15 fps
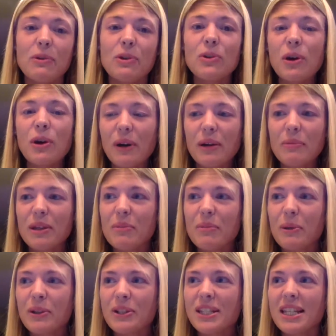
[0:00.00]
You don't want to be the
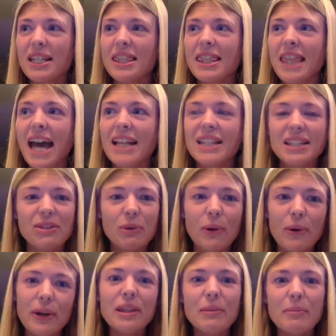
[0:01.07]
person that's
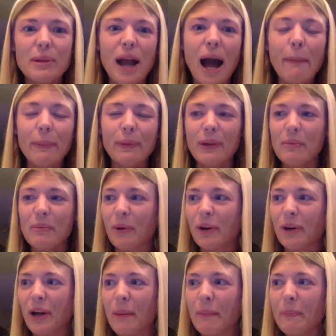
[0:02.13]
throwing the Monopoly
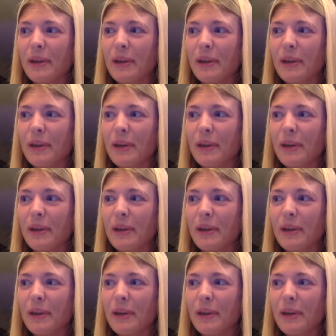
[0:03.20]
board up